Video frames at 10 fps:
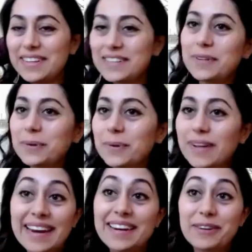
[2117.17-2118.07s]
really cool. I
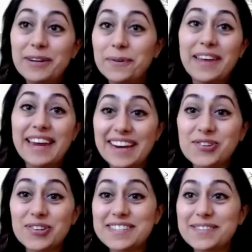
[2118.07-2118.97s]
didn't even know that,
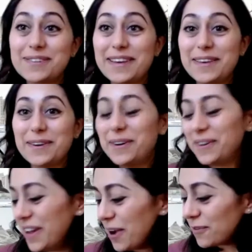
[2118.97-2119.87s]
actually. So thank you
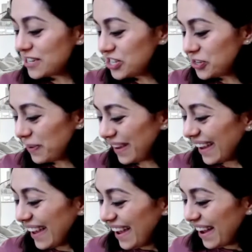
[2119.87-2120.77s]
for teaching me
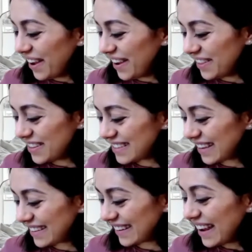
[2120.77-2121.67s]
in this
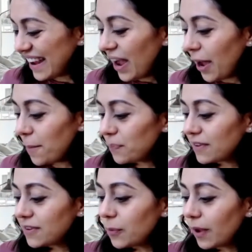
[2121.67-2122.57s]
session.
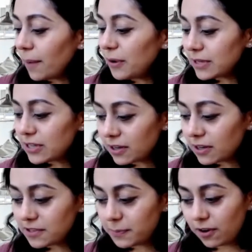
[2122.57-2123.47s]
So, I mean, we talked
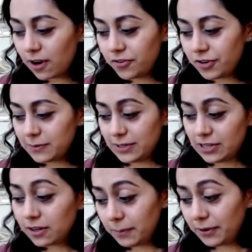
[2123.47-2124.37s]
about smart contracts. We
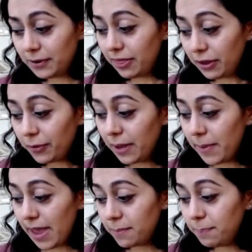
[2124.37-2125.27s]
talked about Ethereum
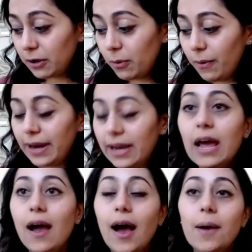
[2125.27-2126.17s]
and Bitcoin.
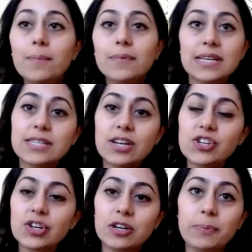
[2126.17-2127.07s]
Let's touch
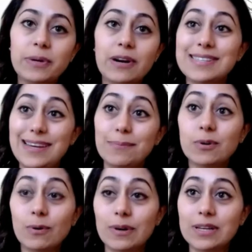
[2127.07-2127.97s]
a little bit on stable
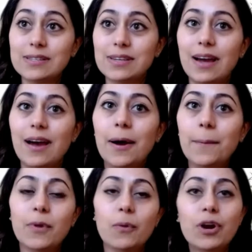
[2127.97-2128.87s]
coins.
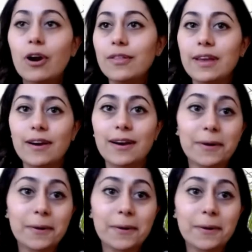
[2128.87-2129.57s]
What are they, Hung?